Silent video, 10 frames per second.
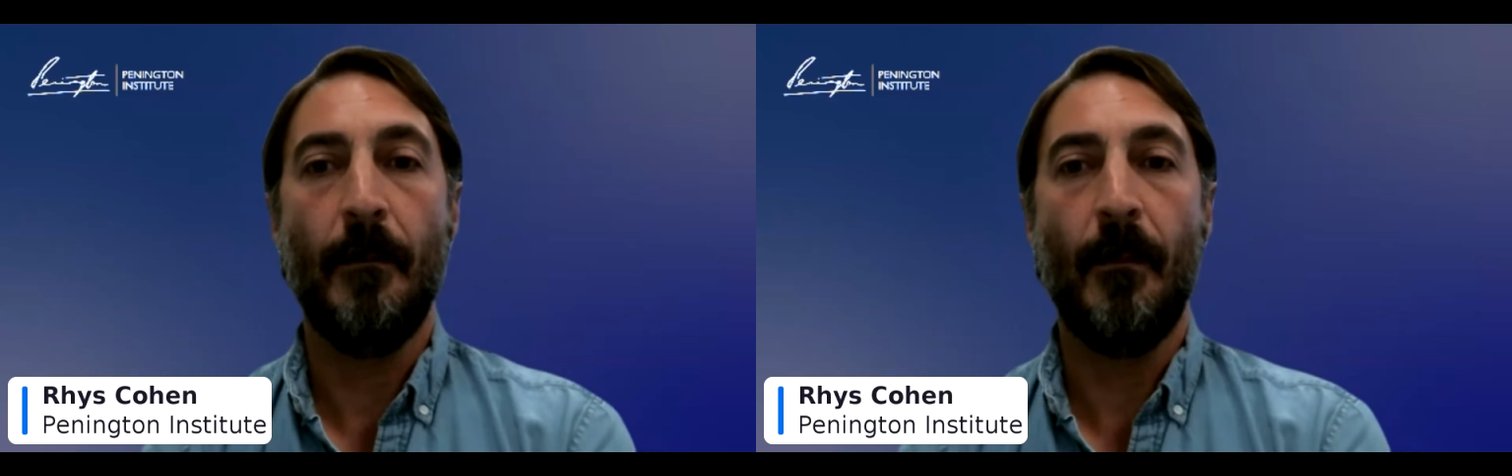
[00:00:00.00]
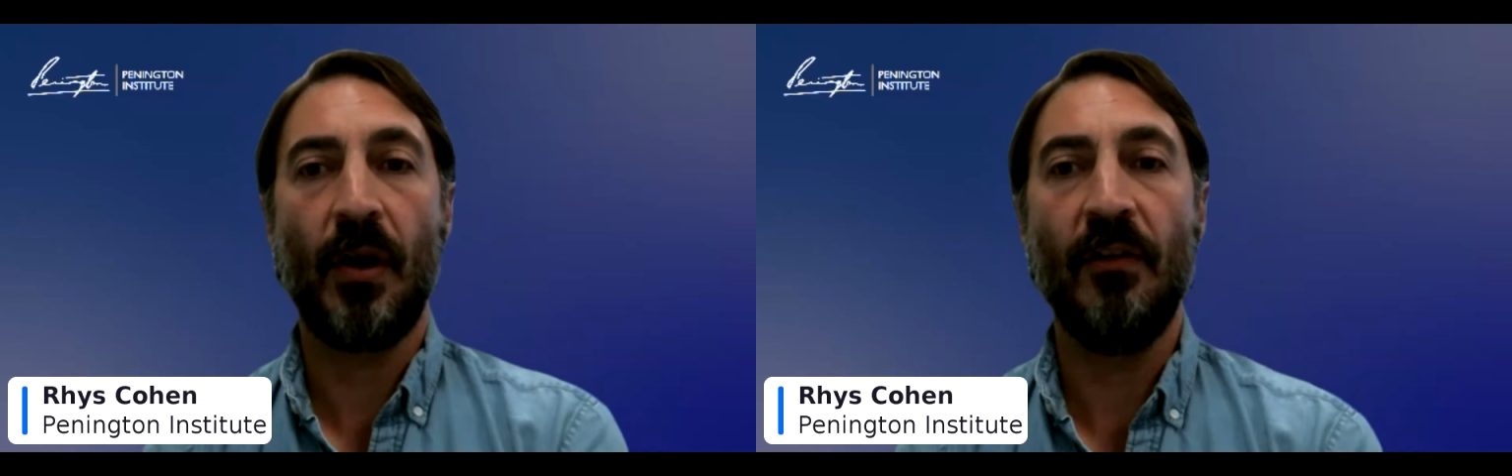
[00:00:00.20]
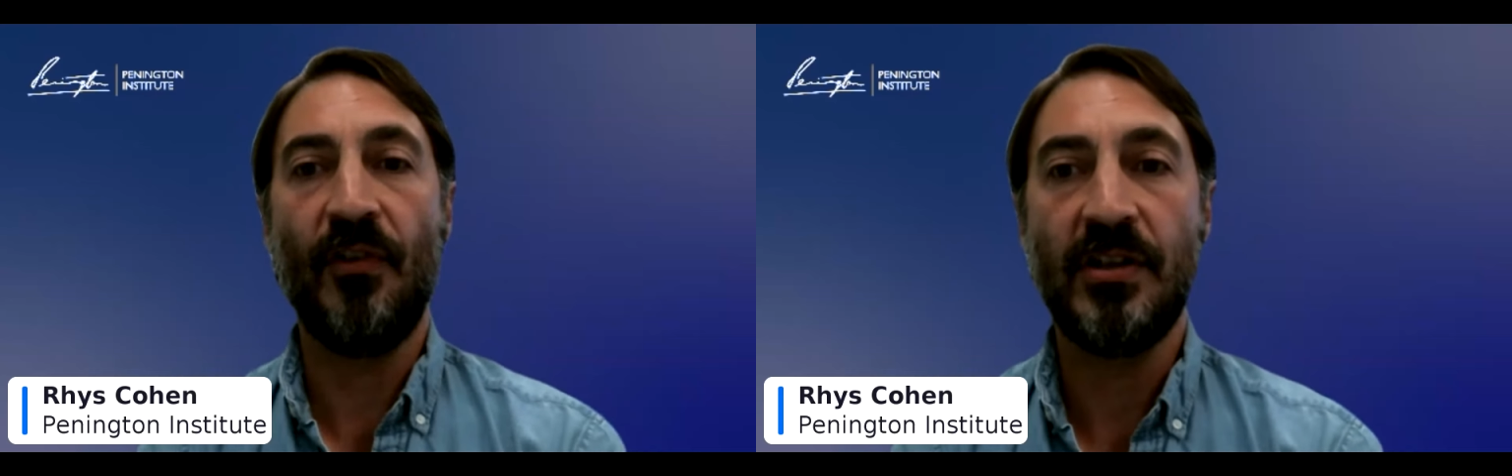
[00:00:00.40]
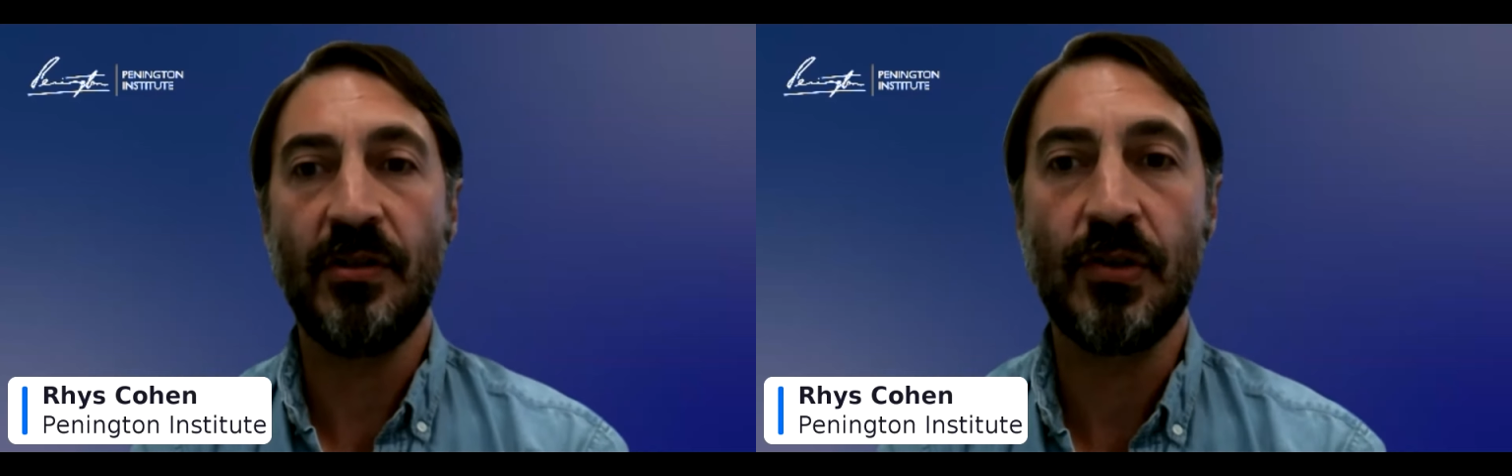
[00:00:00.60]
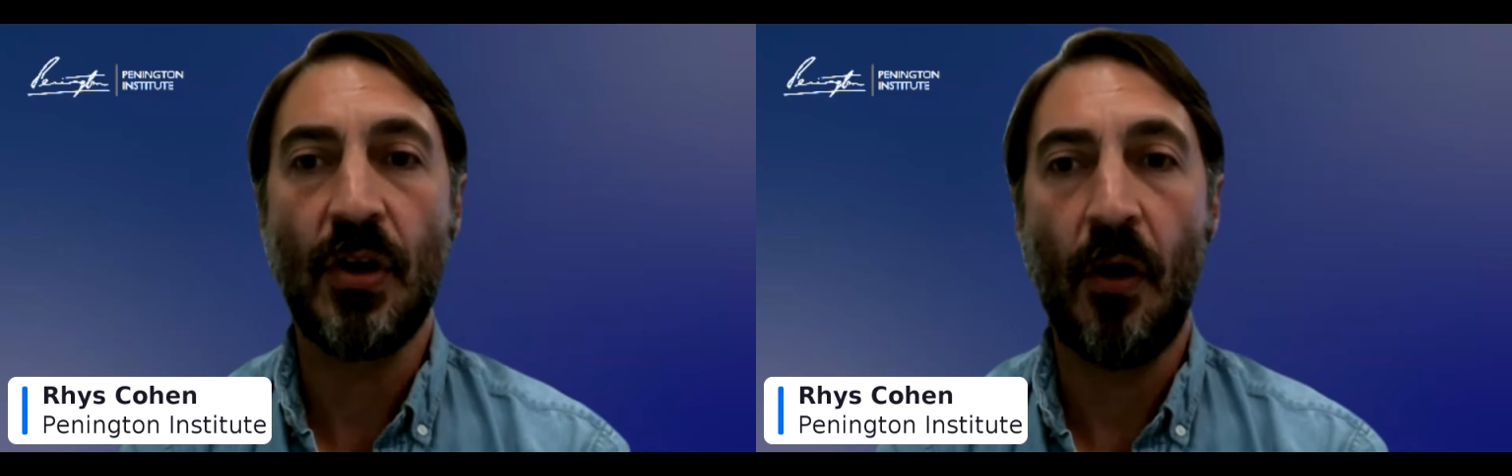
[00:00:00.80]
market
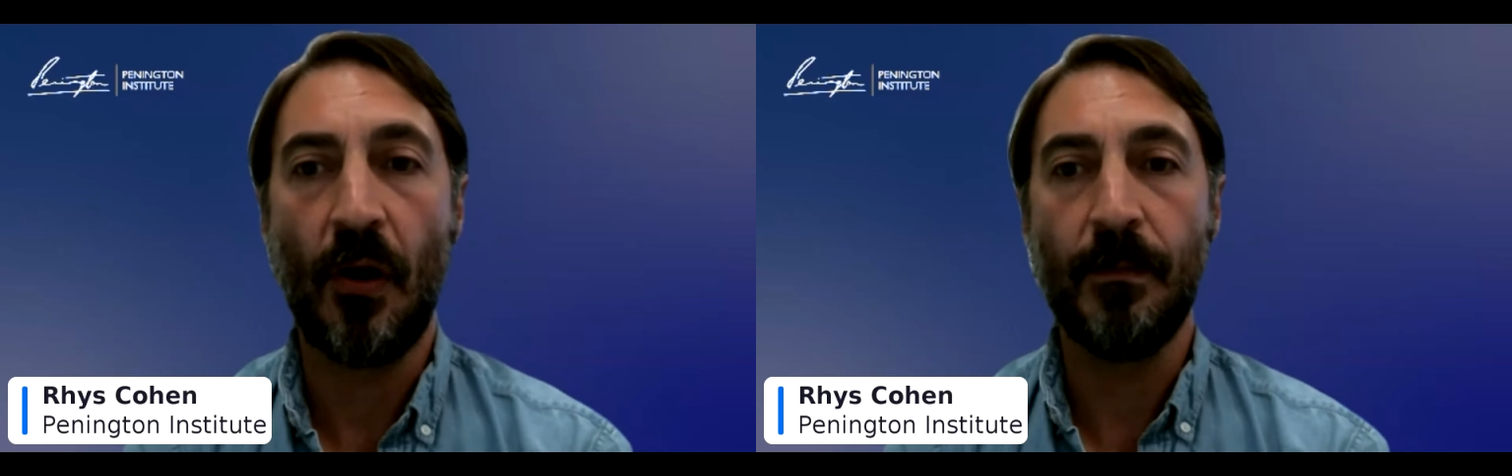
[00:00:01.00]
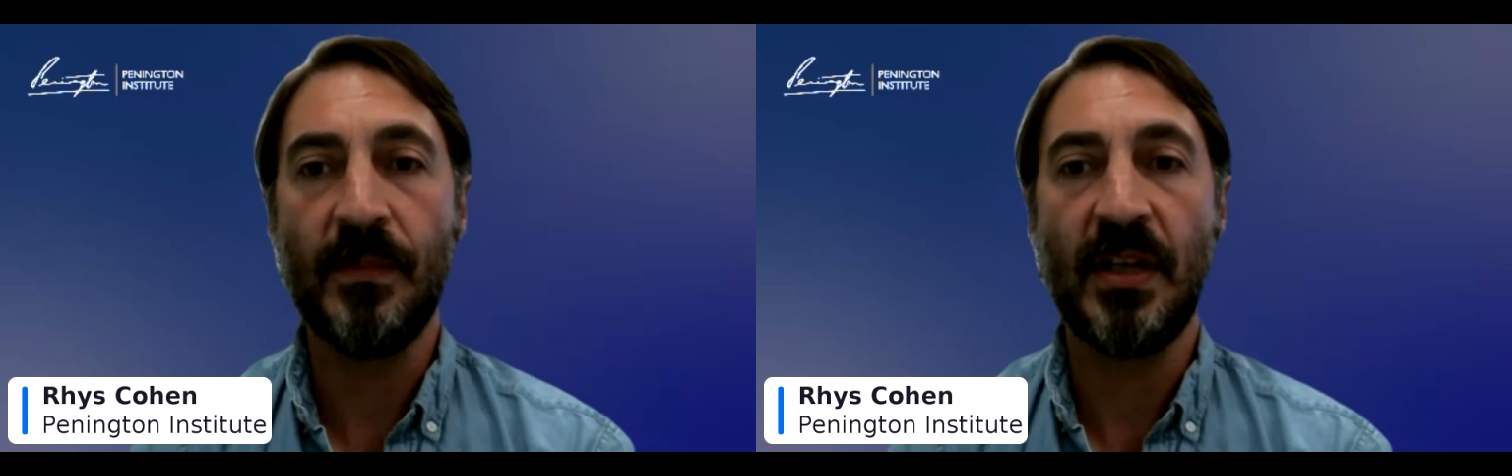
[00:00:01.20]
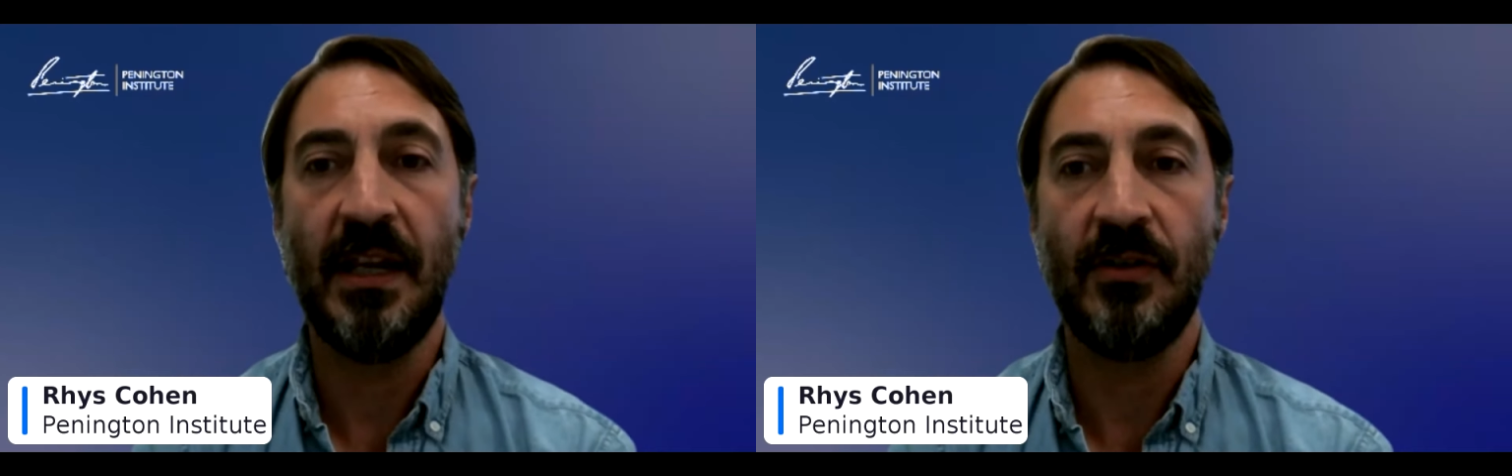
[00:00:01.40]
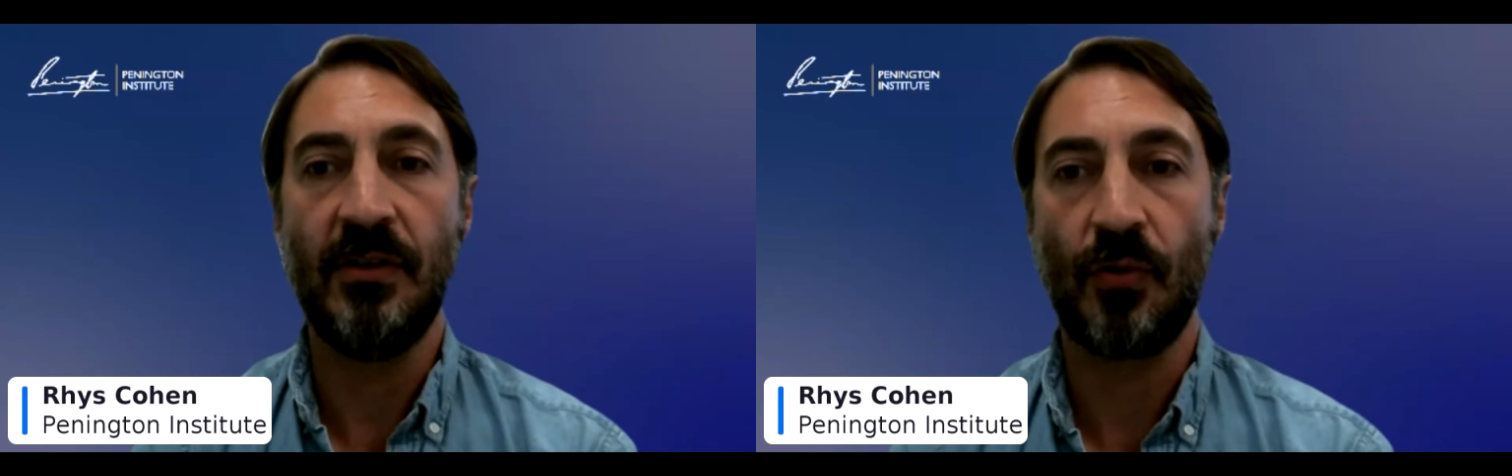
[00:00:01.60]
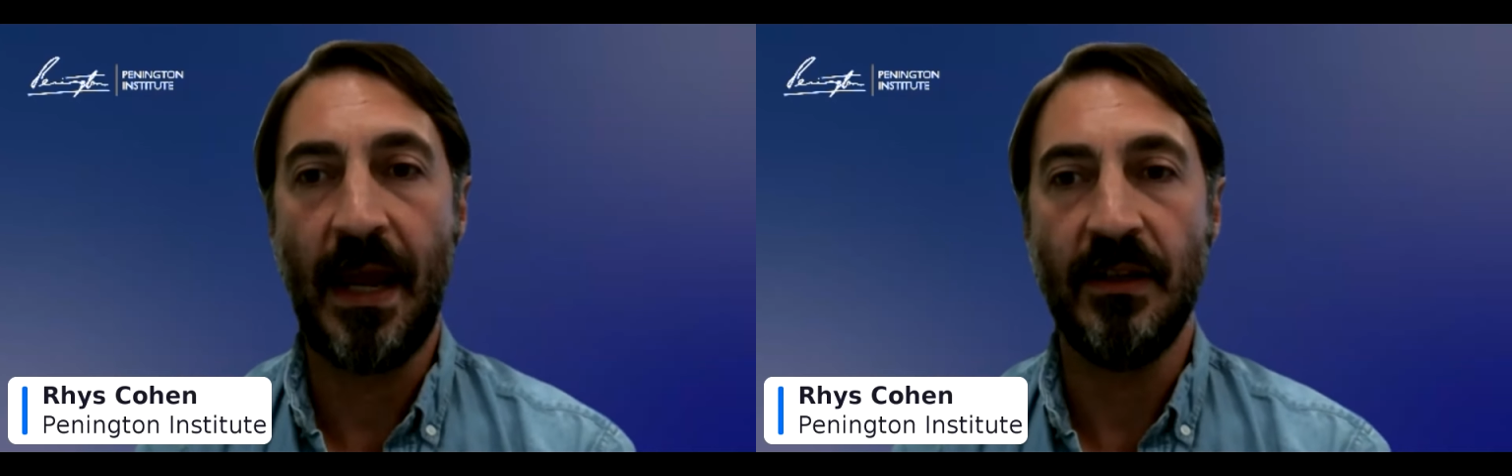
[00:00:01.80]
features, harms, and
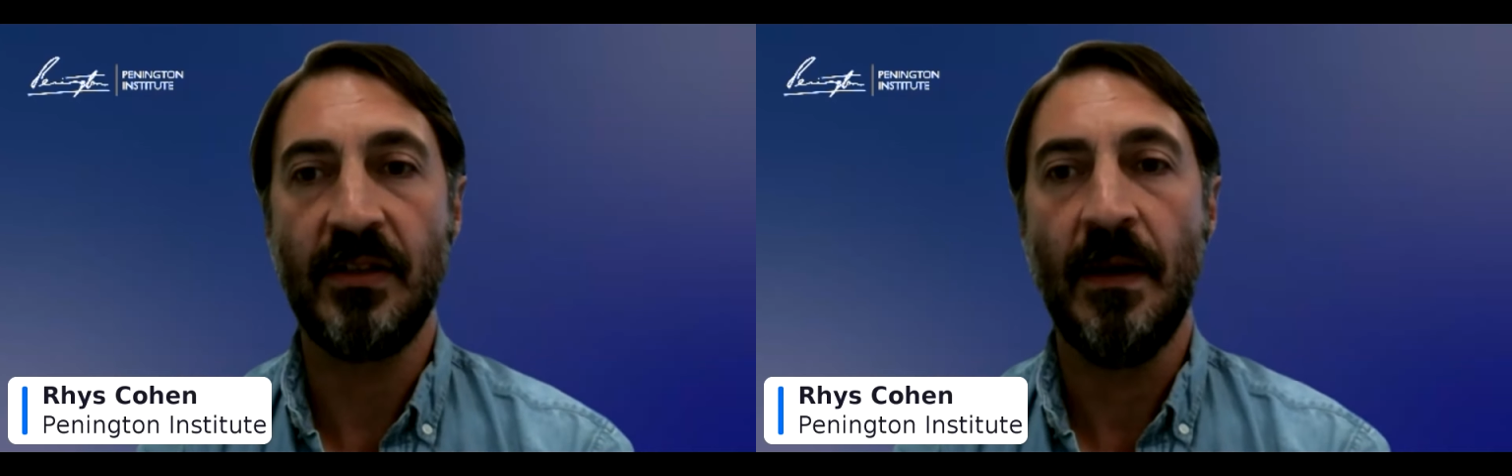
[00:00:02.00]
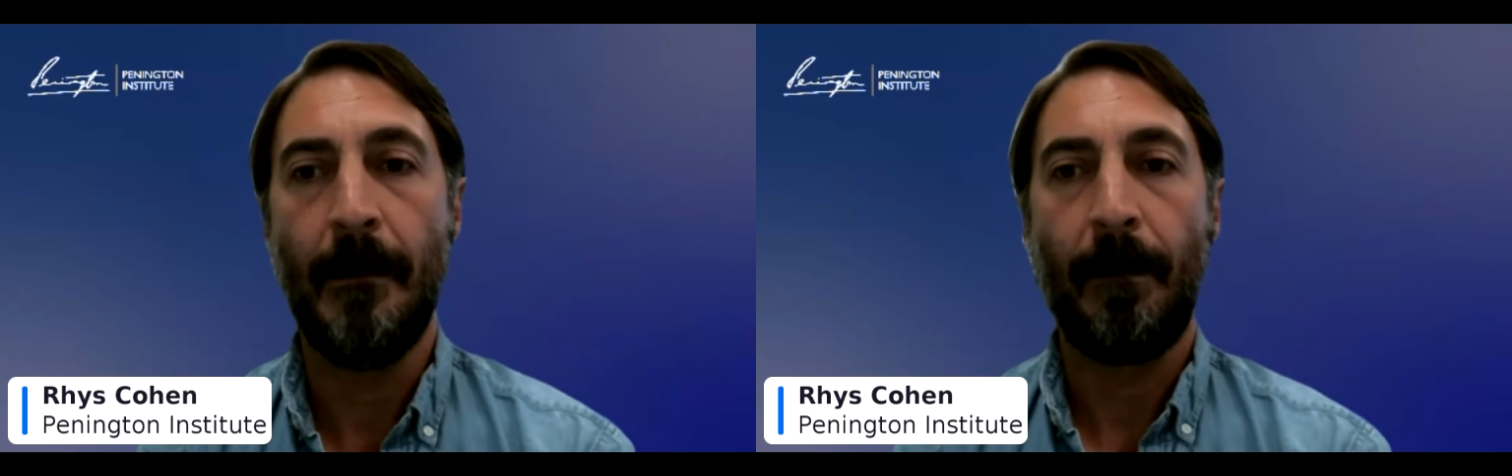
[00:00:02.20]
trends